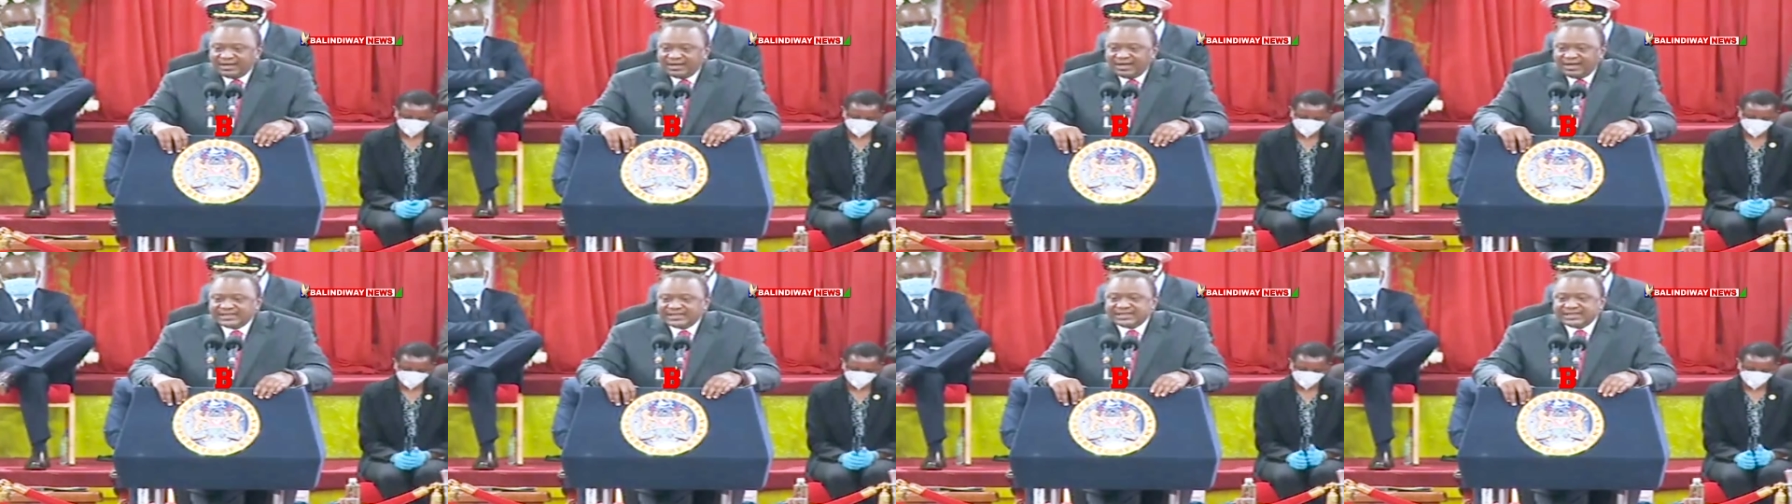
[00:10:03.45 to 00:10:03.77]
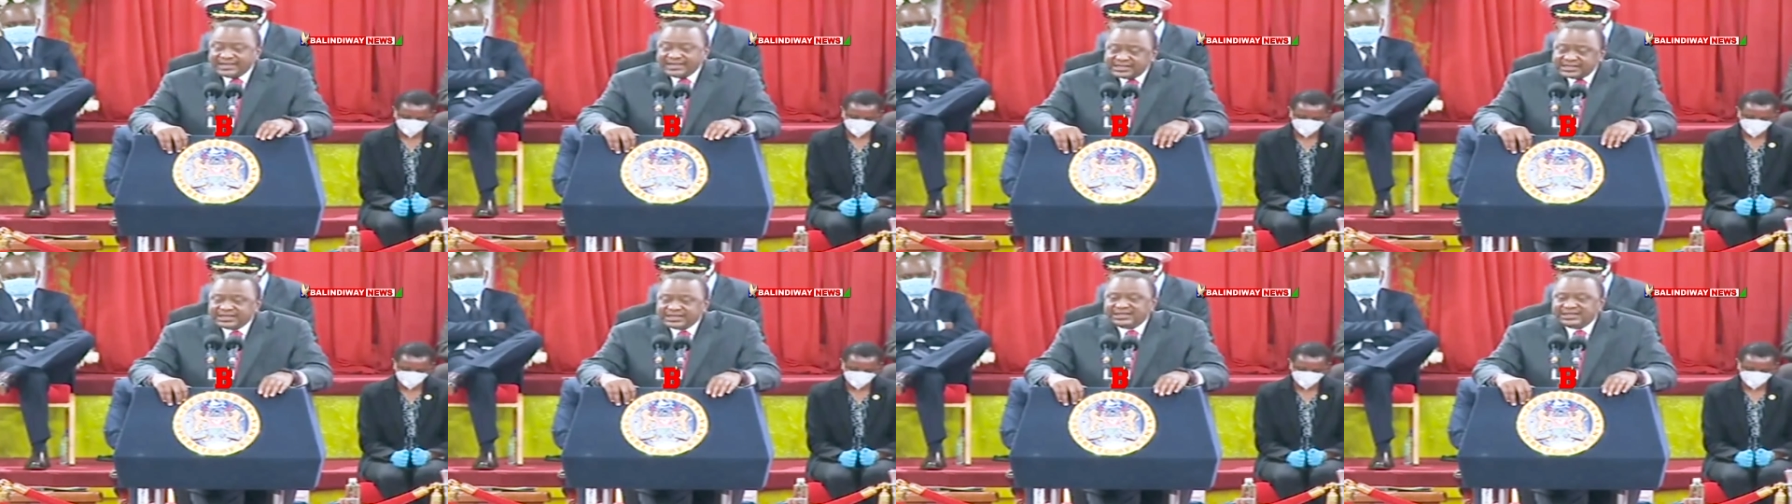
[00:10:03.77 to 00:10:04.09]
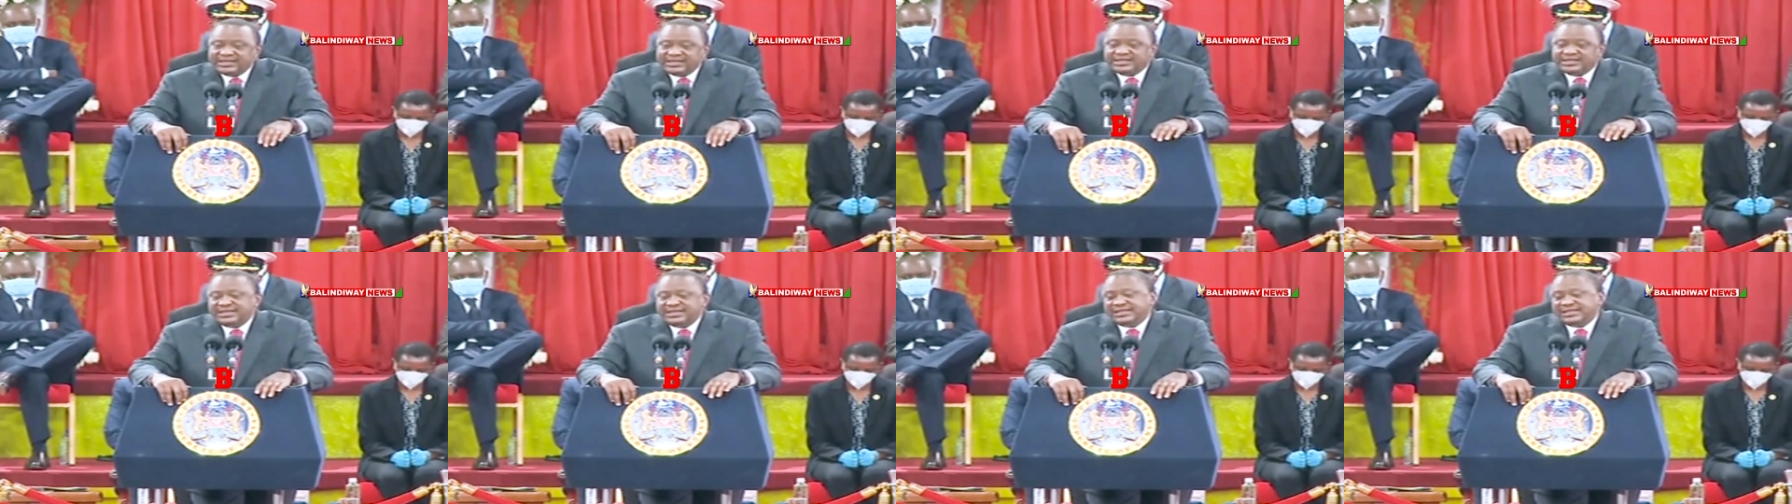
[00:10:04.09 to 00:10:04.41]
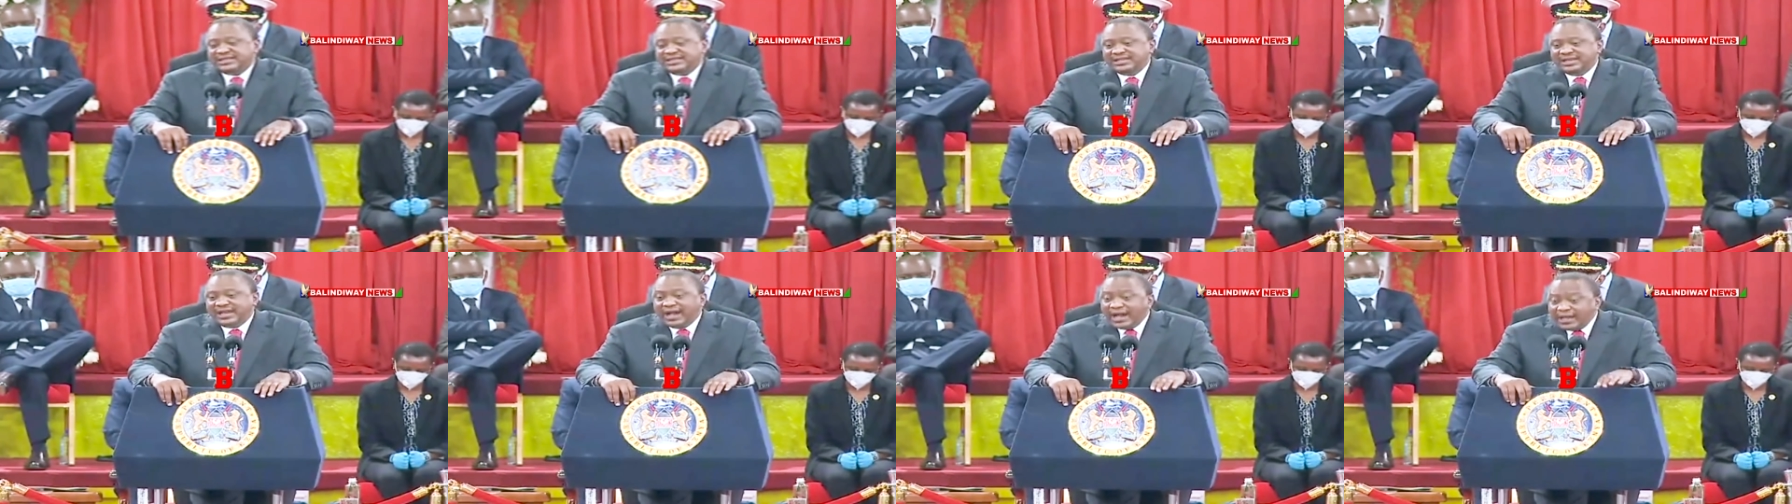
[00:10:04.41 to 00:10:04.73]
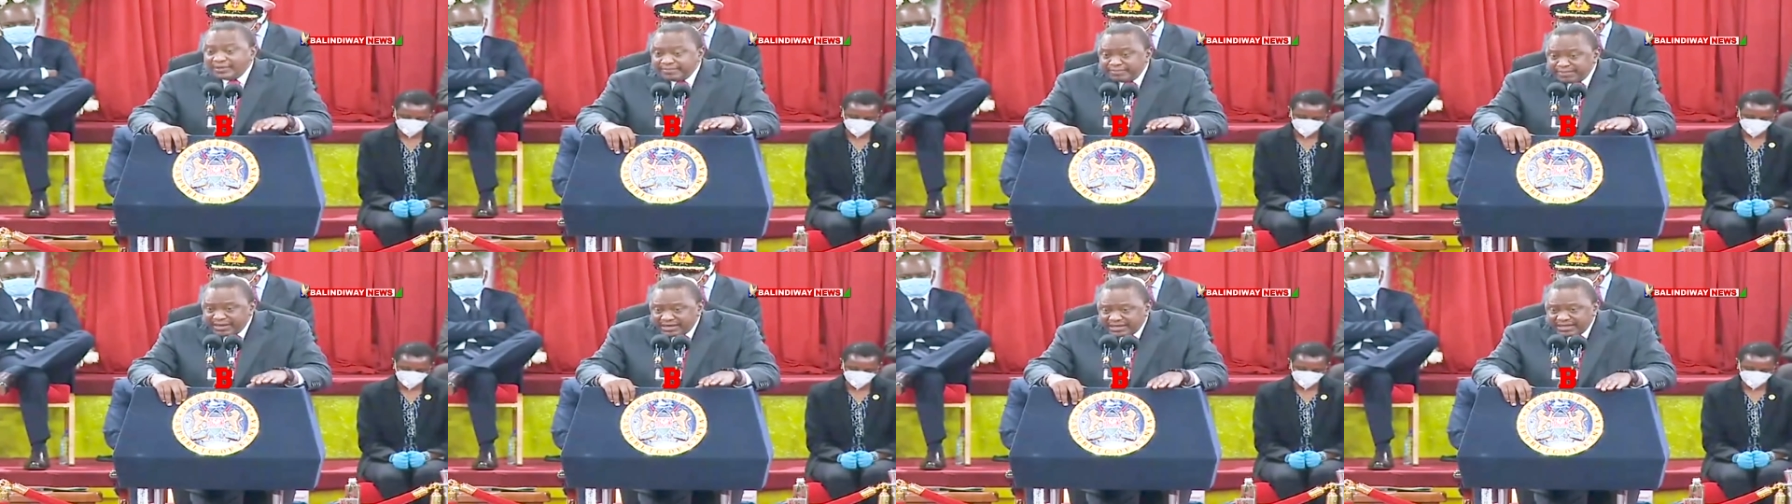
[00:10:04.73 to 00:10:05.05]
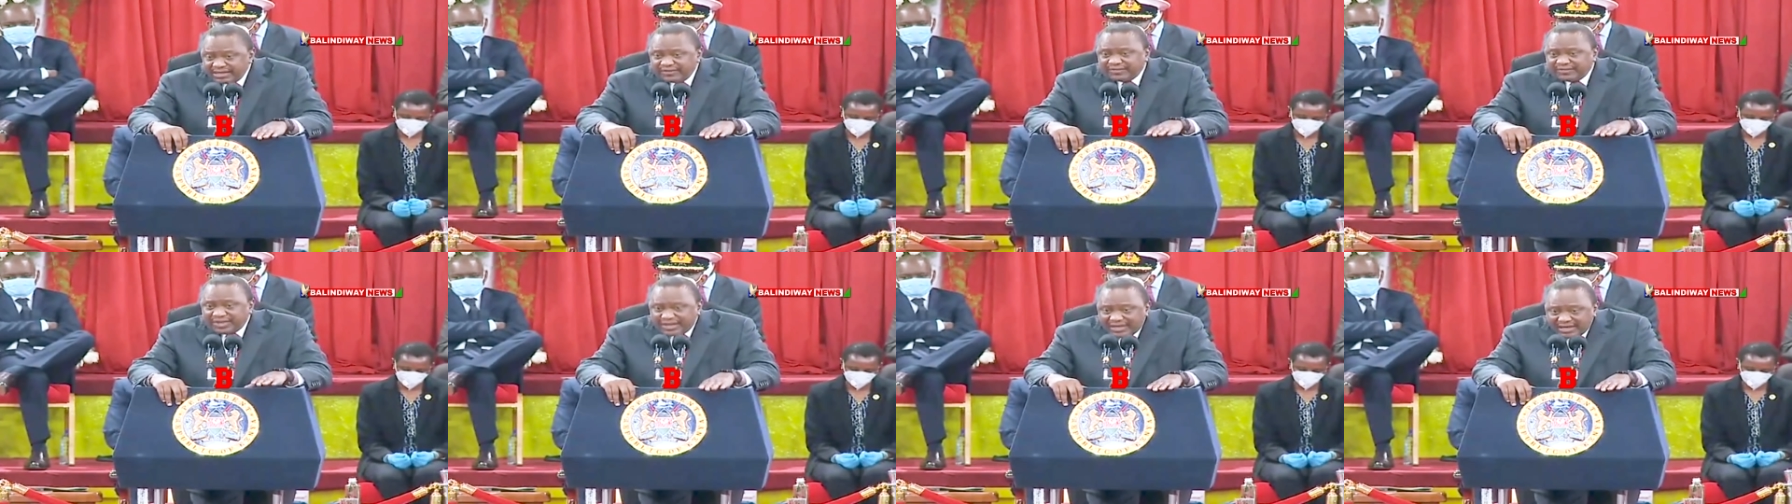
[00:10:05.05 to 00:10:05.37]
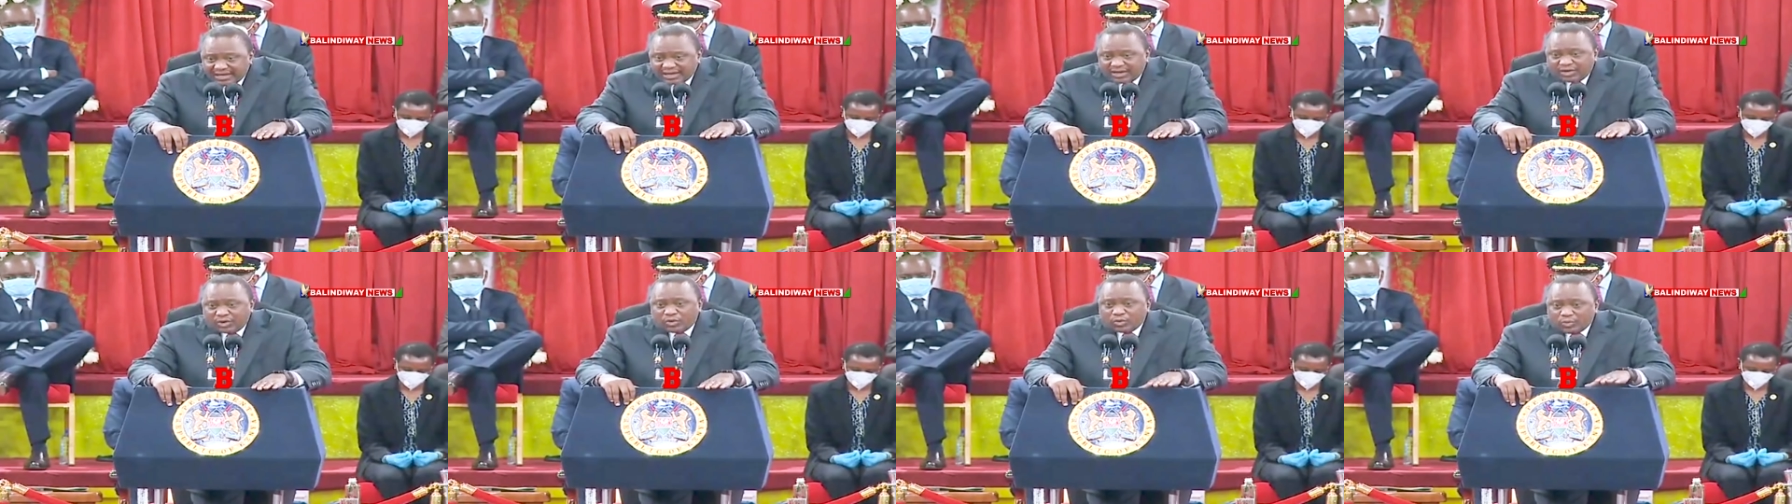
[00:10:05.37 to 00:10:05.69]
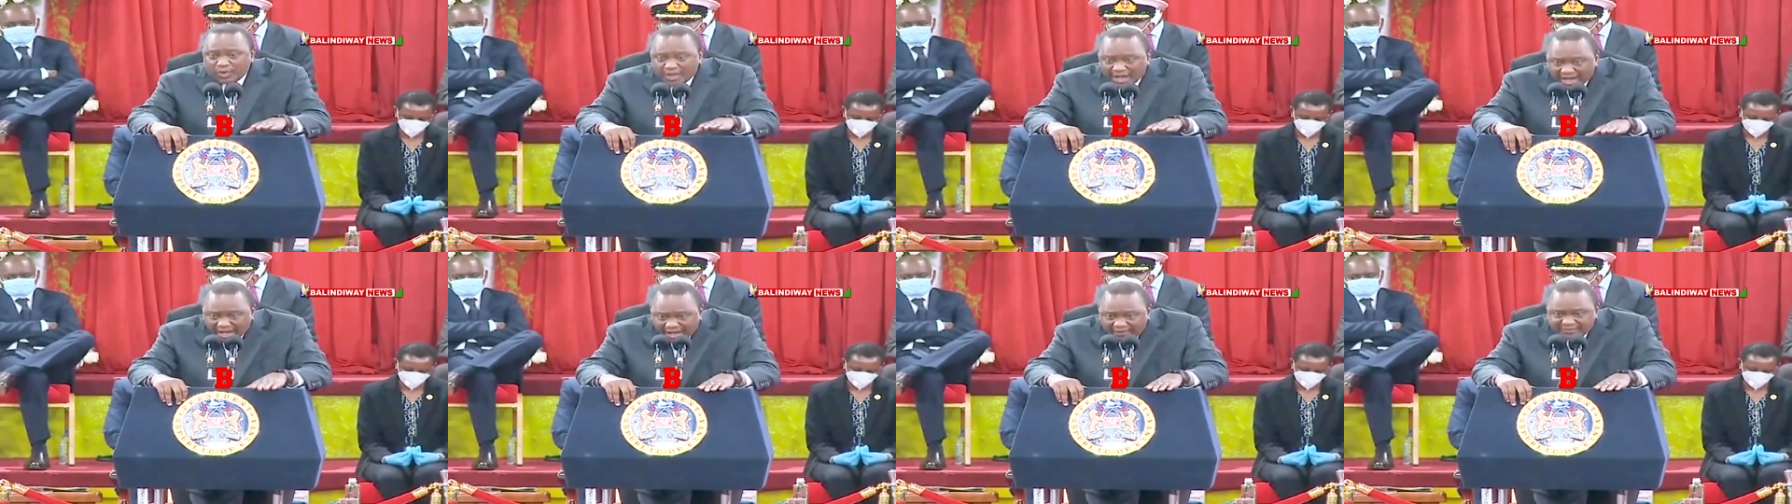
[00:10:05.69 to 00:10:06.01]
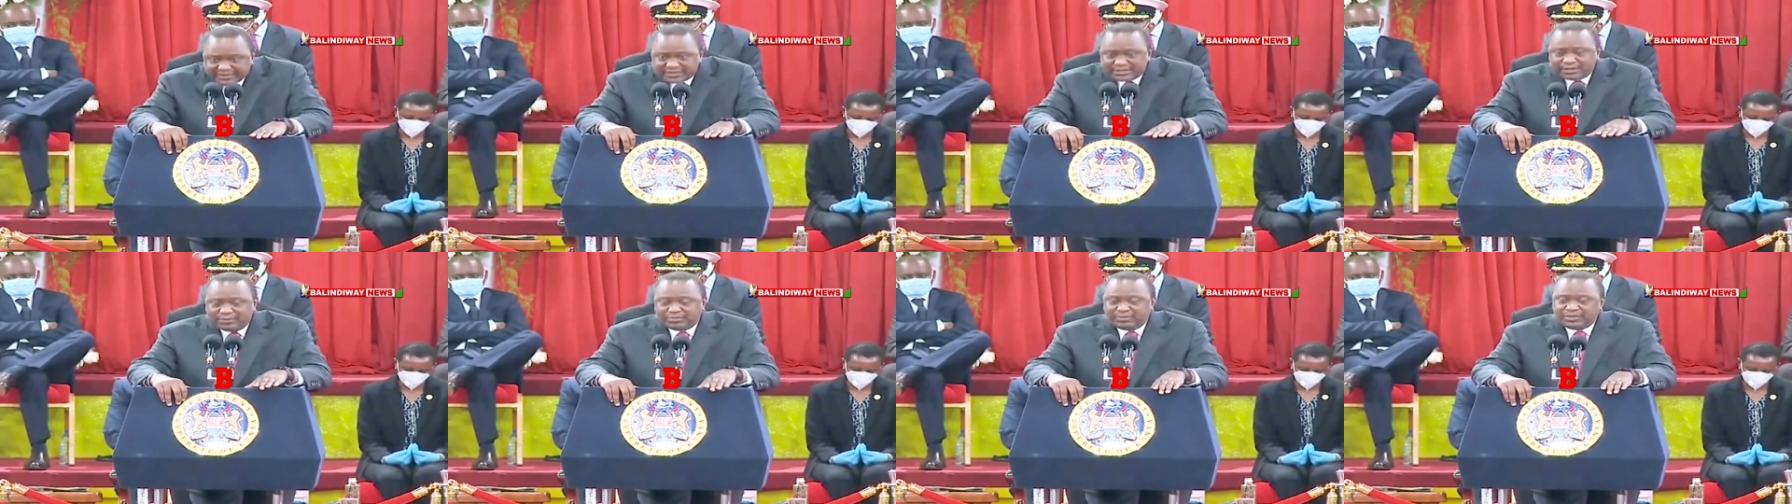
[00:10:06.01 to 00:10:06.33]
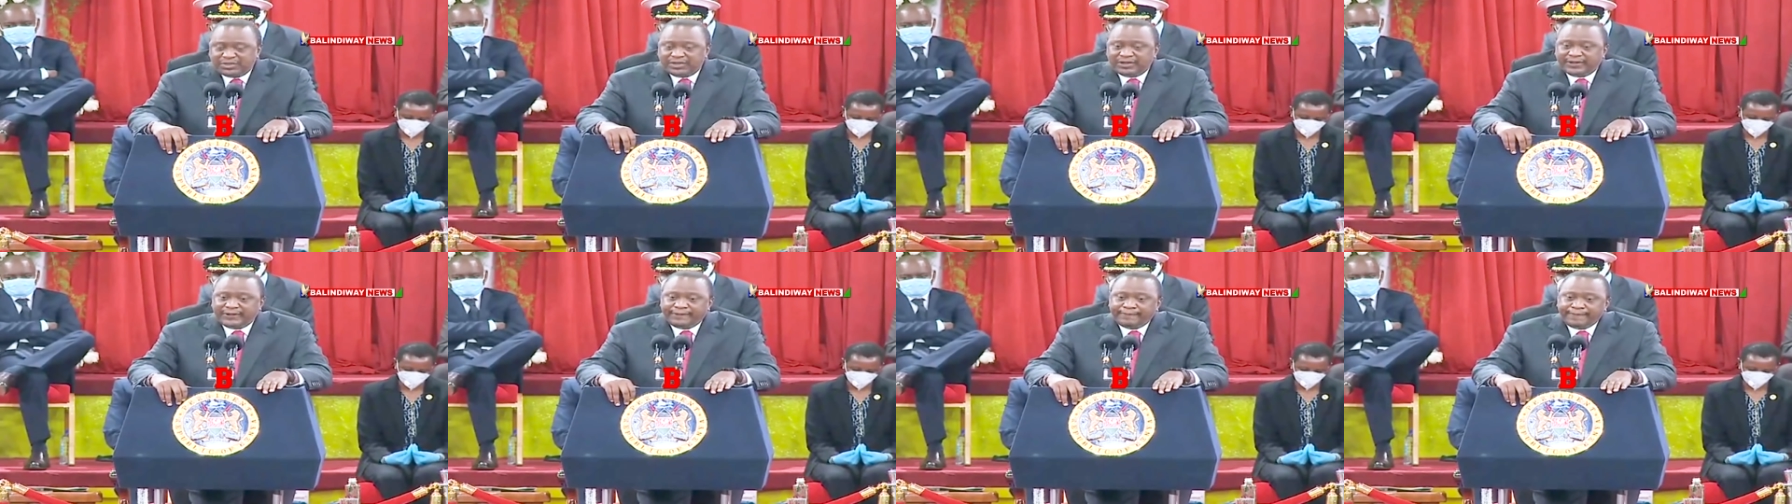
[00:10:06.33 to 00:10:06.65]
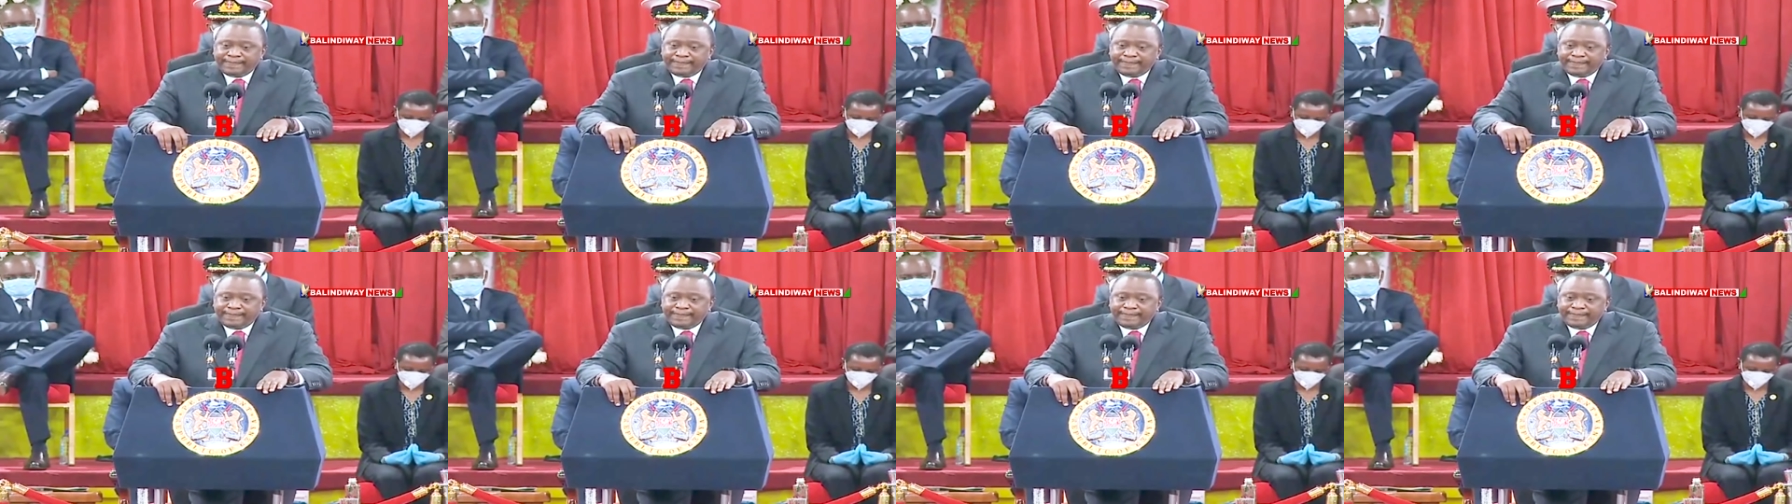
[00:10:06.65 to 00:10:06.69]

as I said in Kisii, I believe here we have something